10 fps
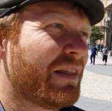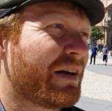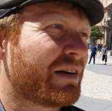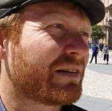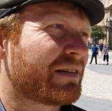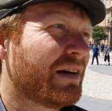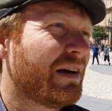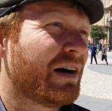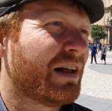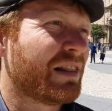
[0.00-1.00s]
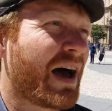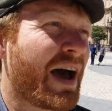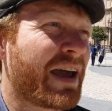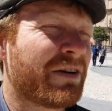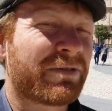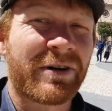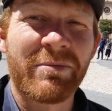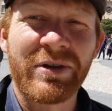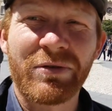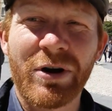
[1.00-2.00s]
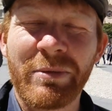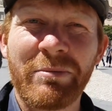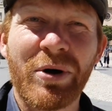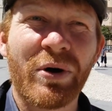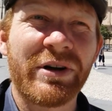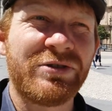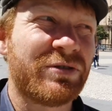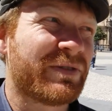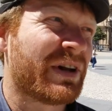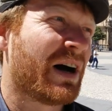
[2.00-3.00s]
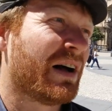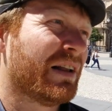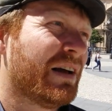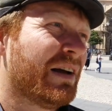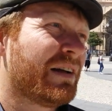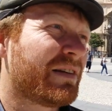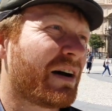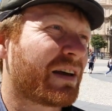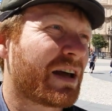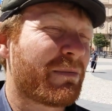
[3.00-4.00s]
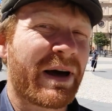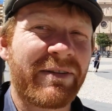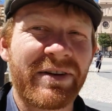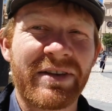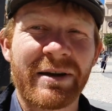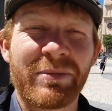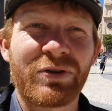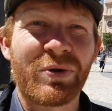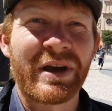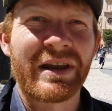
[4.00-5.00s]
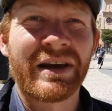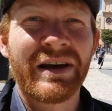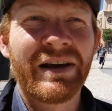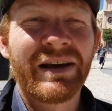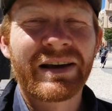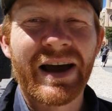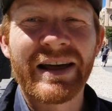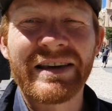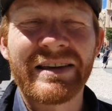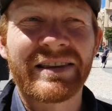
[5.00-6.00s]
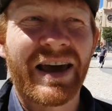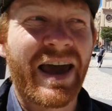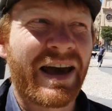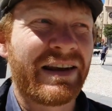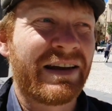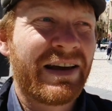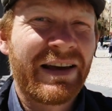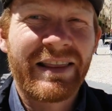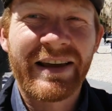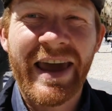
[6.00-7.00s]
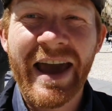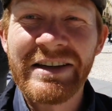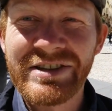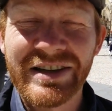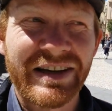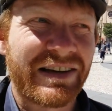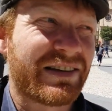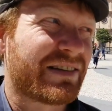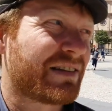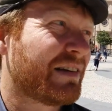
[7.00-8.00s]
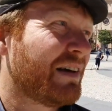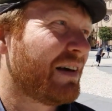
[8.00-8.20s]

There's a line from the Roman poet Juvenal talking about everything between Cádiz and the Ganges.